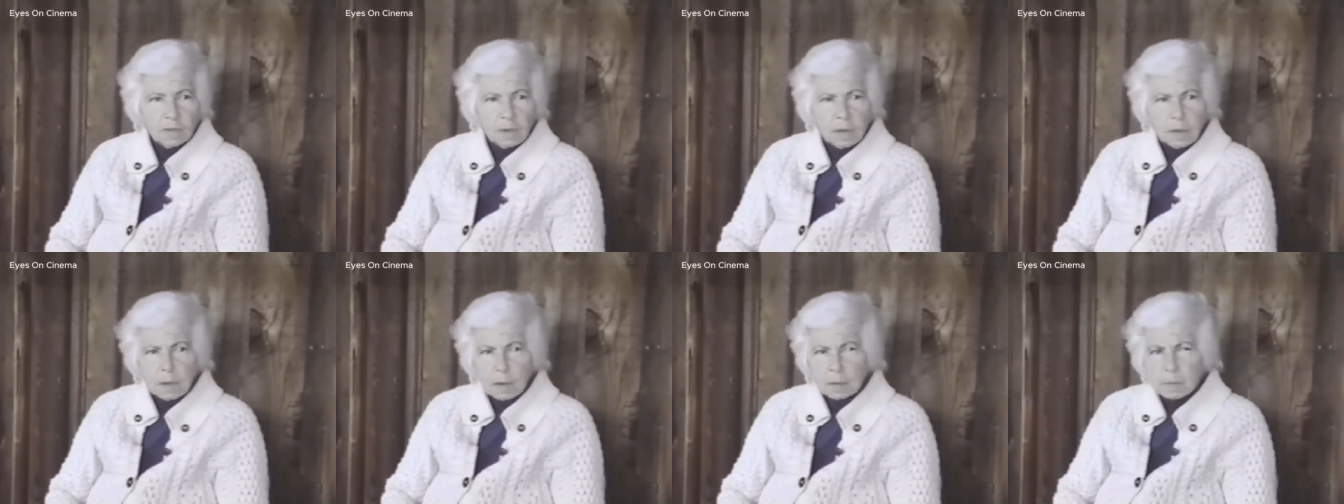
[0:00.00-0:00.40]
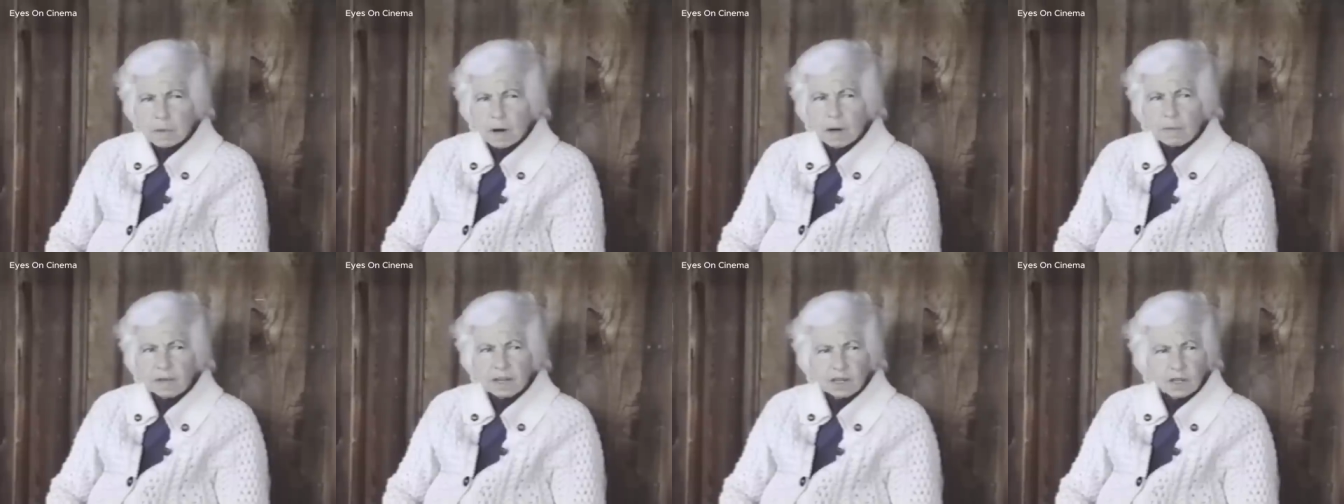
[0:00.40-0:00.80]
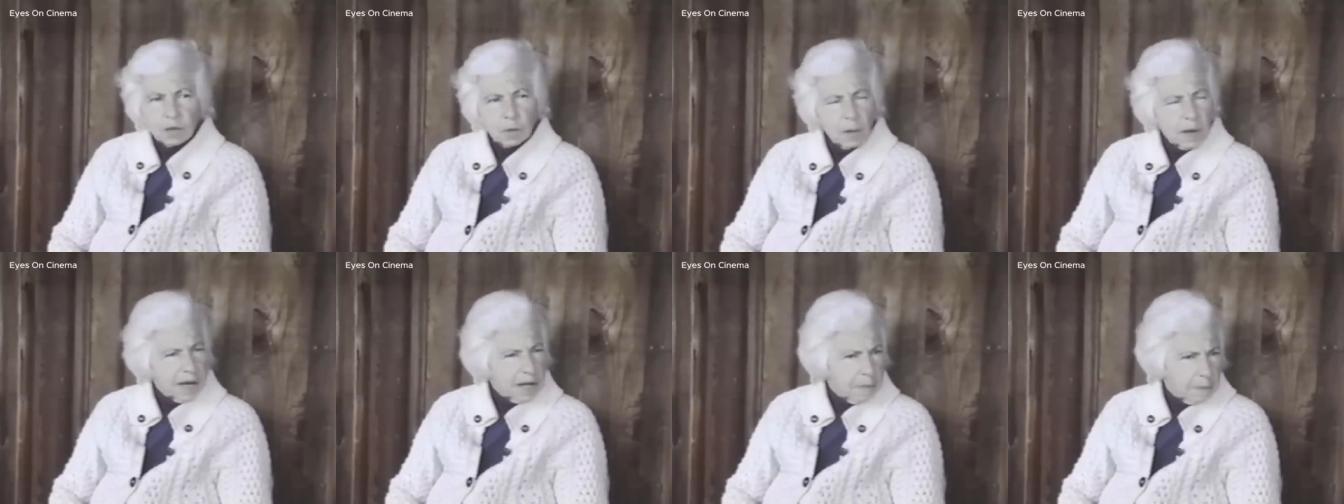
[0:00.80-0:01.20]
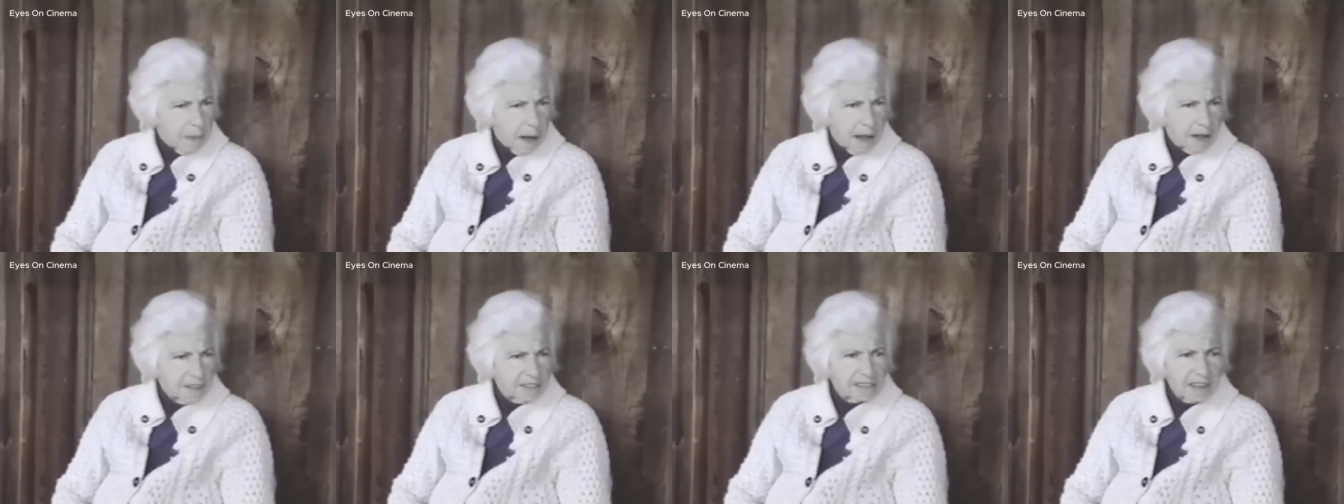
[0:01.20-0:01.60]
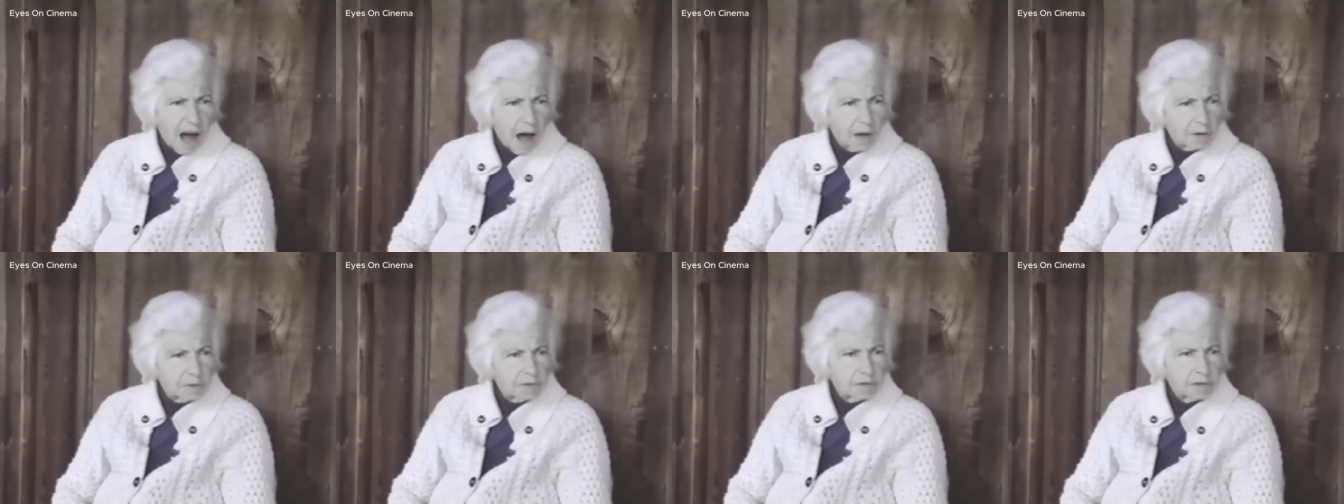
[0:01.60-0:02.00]
We were probably twenty miles
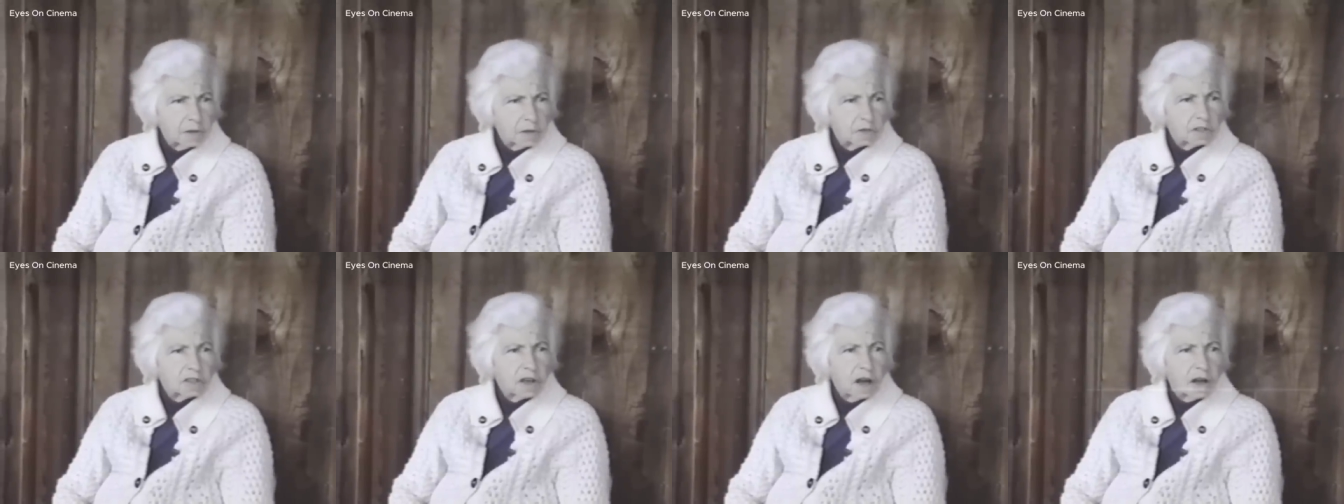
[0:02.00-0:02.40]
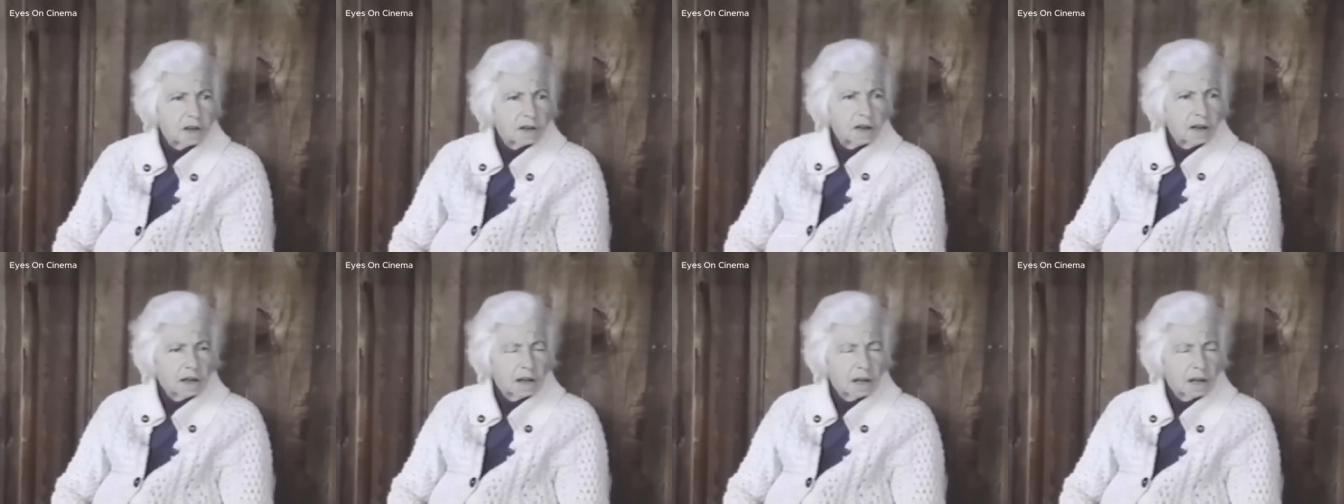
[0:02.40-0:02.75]
out of Tucson